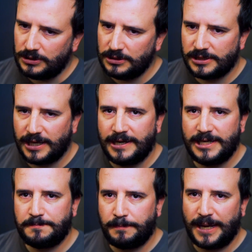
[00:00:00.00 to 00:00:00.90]
It's got a
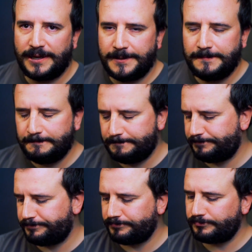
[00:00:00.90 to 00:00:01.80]
nice bittering
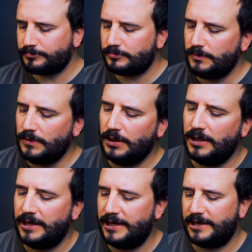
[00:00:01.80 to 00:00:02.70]

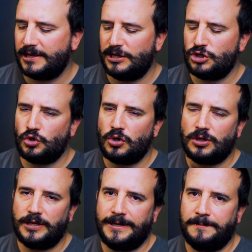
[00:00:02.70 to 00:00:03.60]
and then a kind of
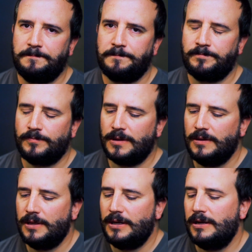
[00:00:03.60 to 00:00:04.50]
chocolatey
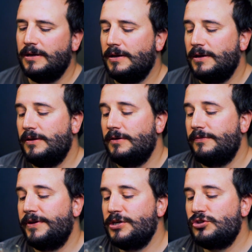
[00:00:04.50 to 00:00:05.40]

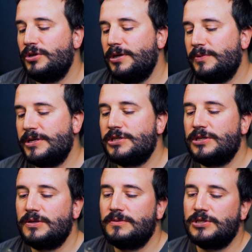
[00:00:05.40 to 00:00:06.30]
finish on it,
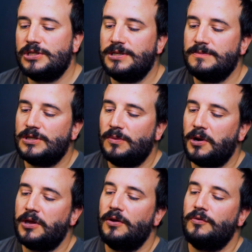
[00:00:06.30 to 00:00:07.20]
which just seems to
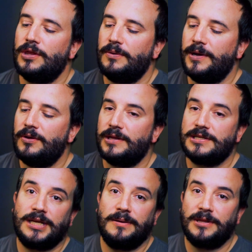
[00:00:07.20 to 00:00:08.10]
work out really well at
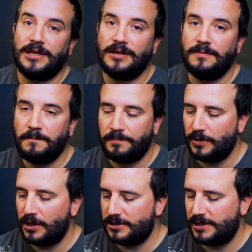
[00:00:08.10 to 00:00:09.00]
this time of the year.
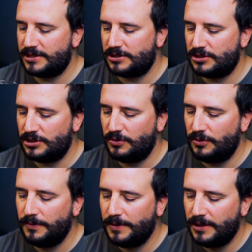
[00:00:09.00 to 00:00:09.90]
That's us
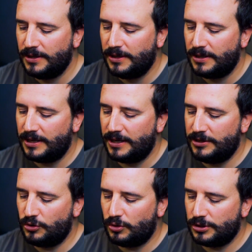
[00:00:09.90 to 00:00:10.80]
now
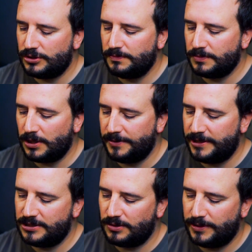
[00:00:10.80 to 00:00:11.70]
in autumn, coming
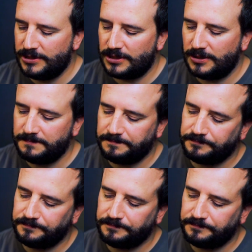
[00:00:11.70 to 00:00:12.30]
into winter.